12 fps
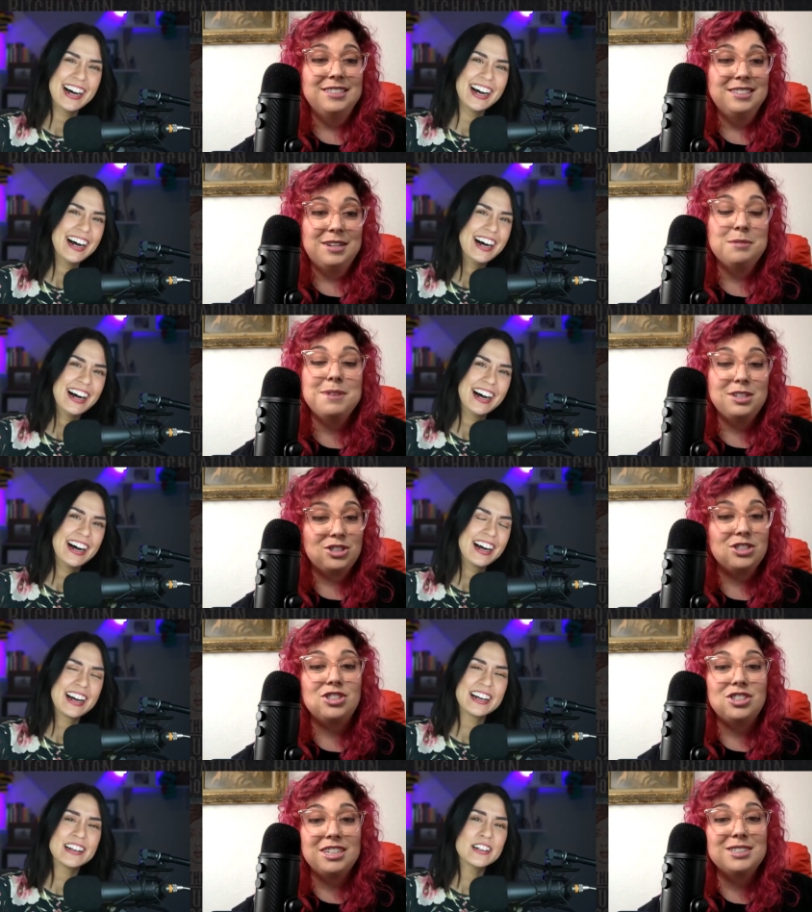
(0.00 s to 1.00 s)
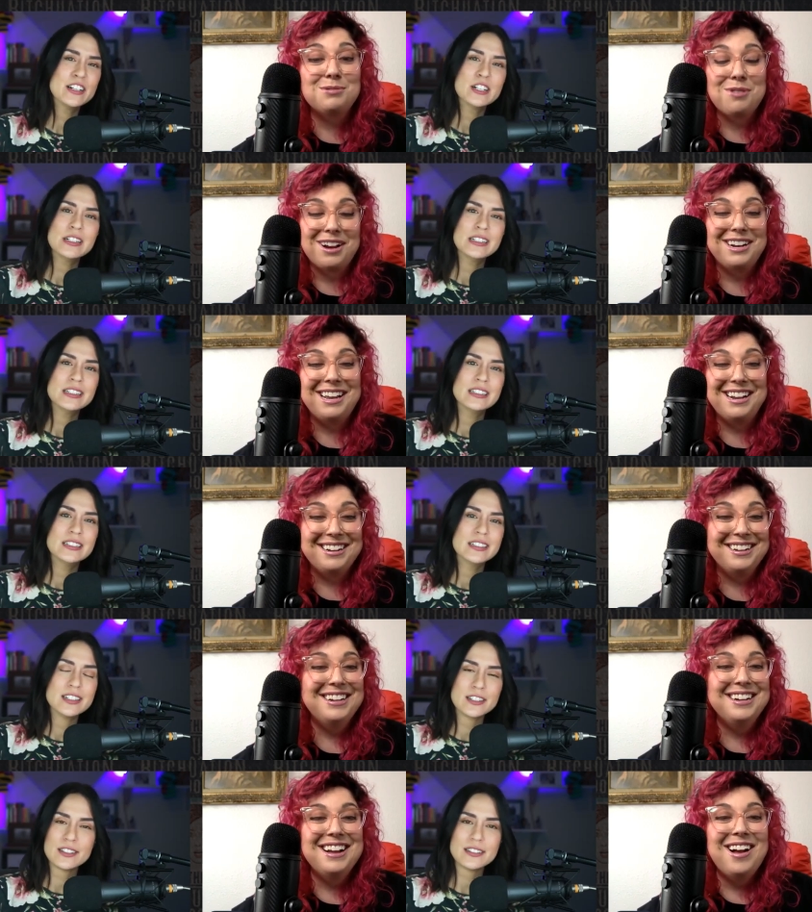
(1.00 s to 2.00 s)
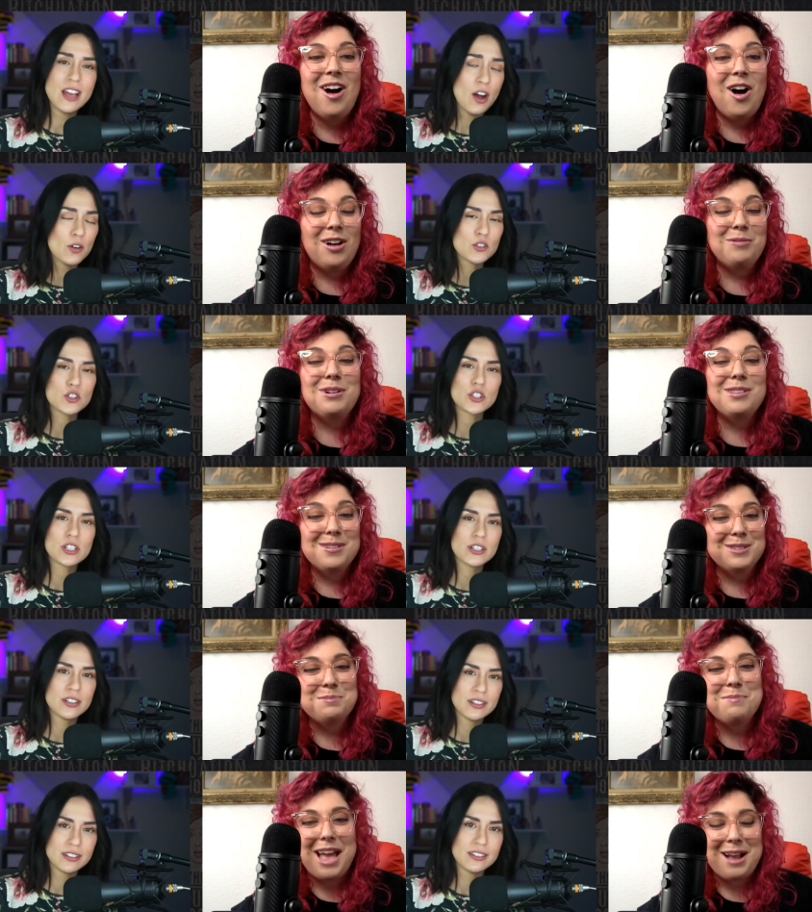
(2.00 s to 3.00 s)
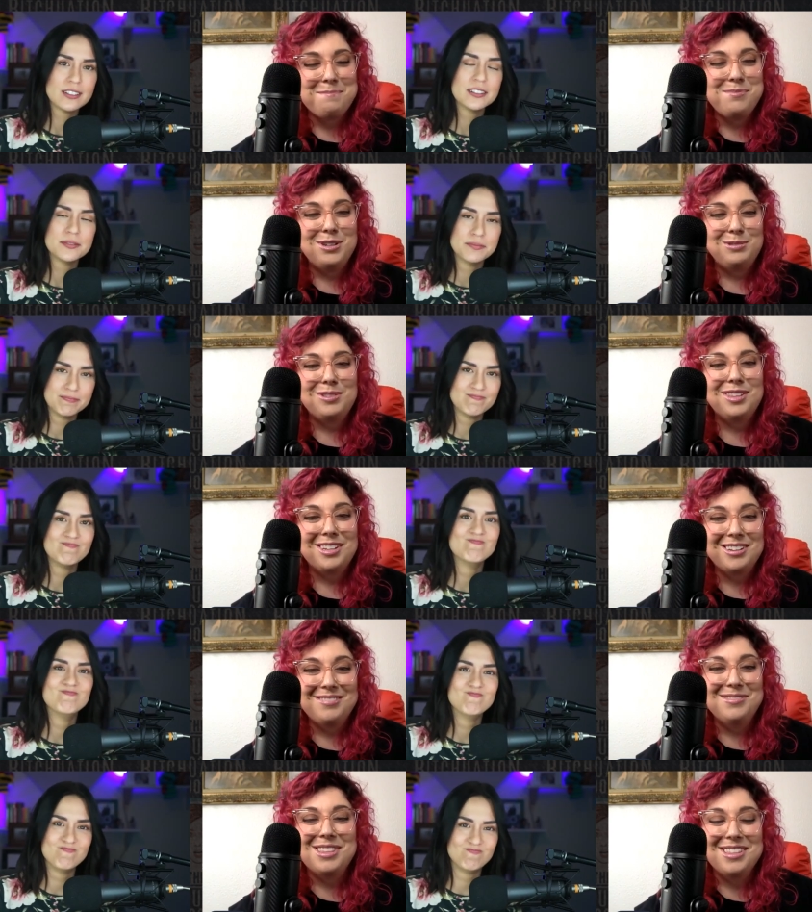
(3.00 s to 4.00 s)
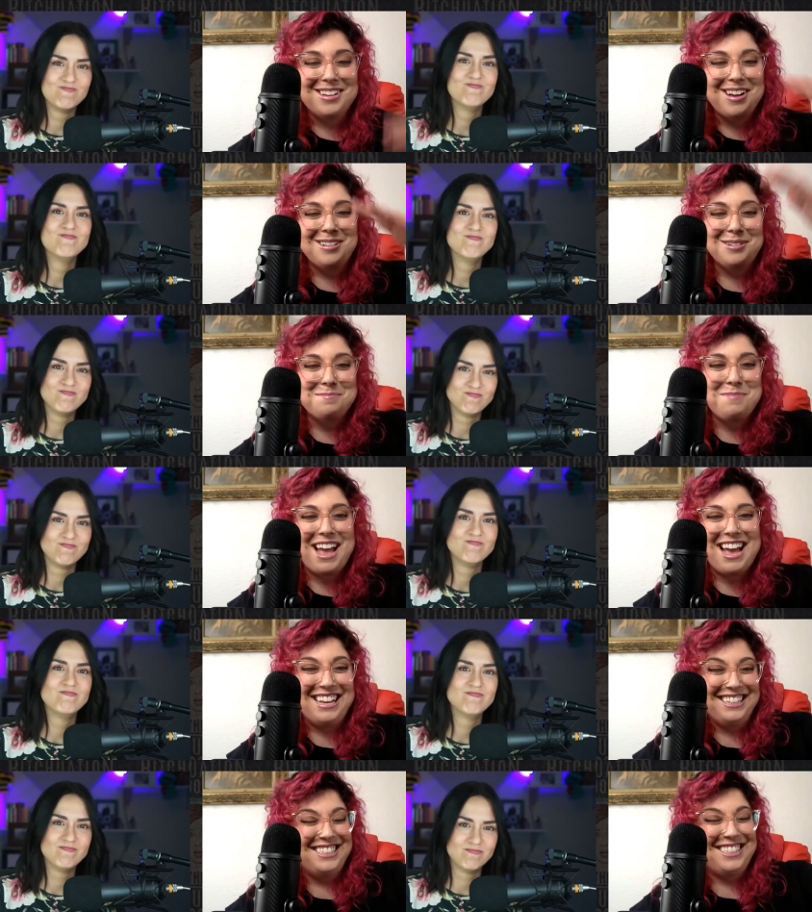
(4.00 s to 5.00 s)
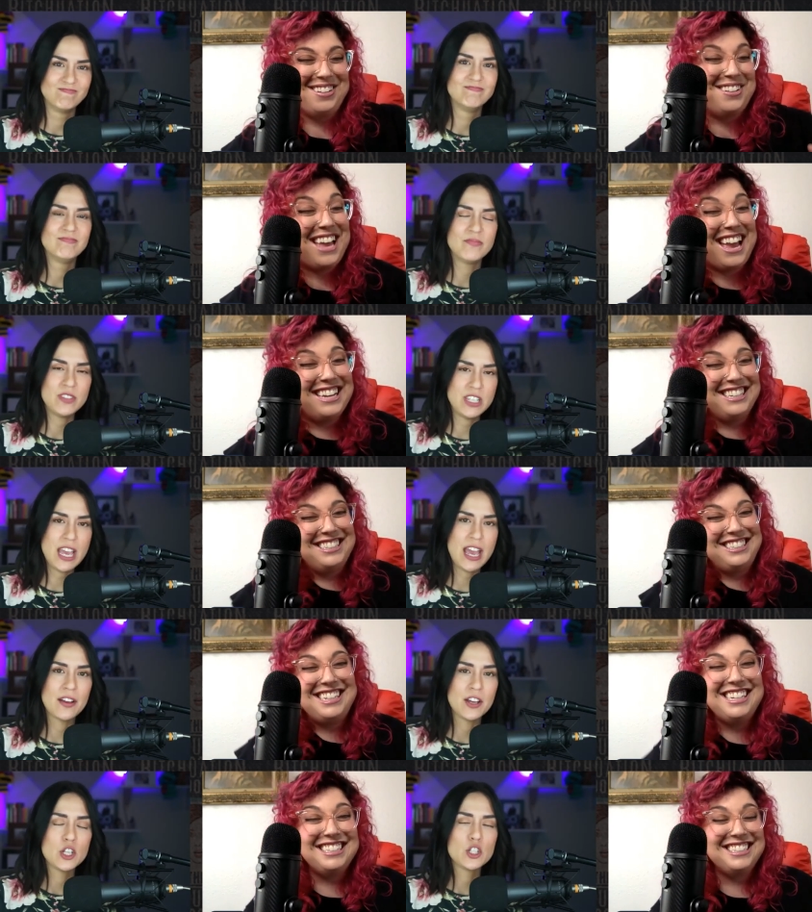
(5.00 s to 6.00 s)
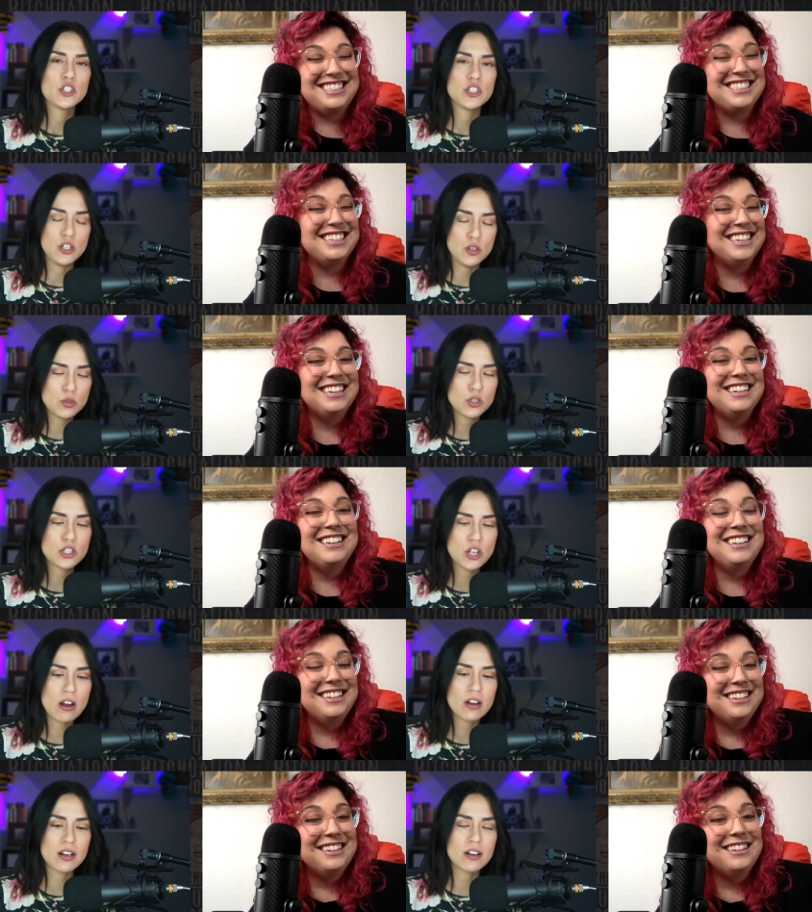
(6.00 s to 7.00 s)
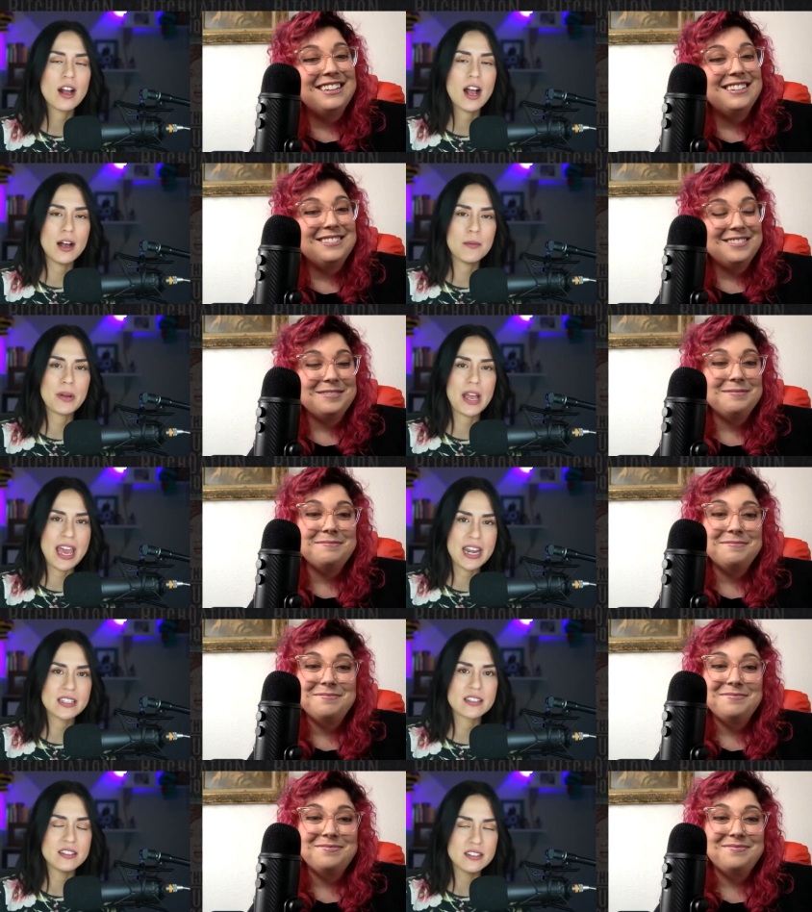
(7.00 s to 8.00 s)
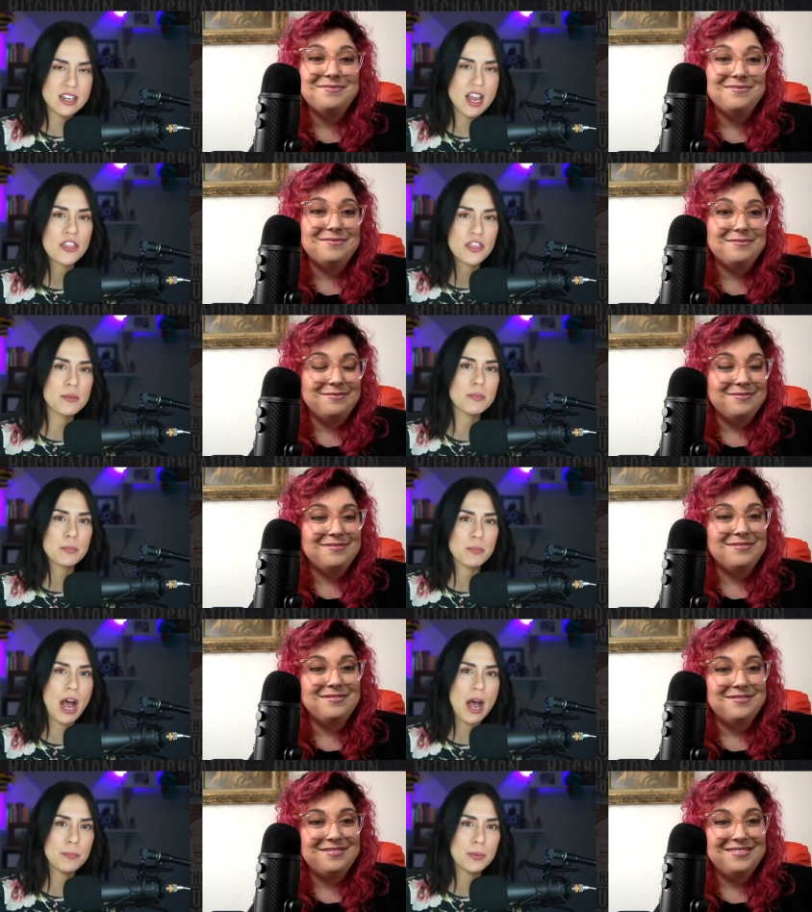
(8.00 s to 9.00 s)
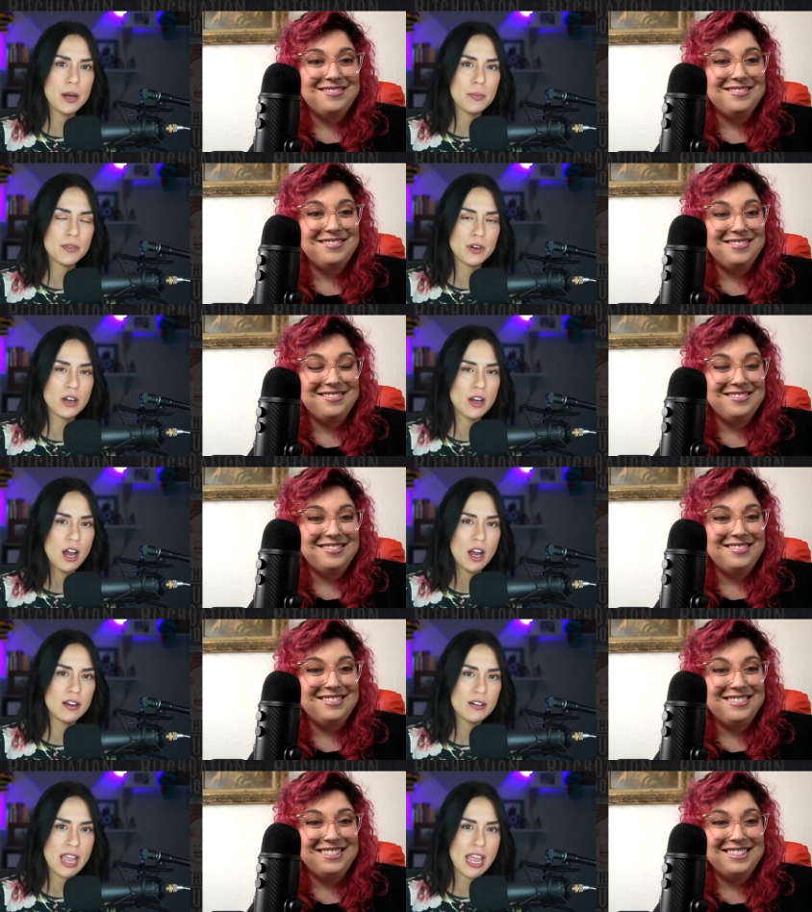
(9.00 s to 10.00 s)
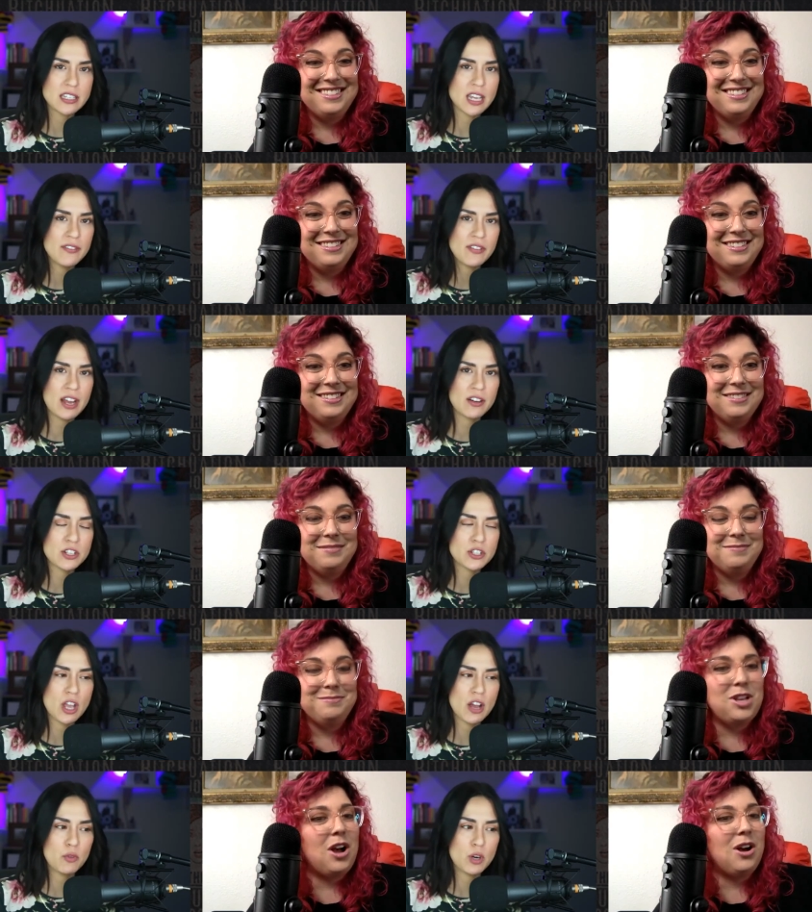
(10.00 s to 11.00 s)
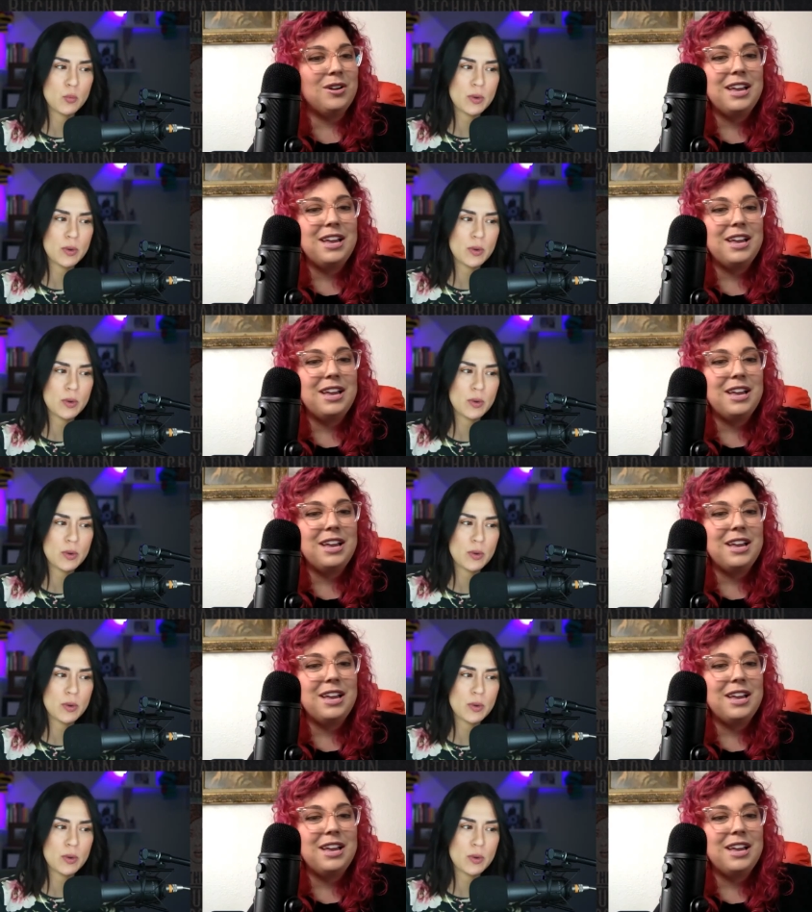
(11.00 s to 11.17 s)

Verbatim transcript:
Speaker 1: Commission. She's running no. on one of those MacBooks with the with the colored backs. Okay.
Speaker 2: Yeah. She's you start her up and it's nothing but pop up uh antivirus software
Speaker 1: oh, windows.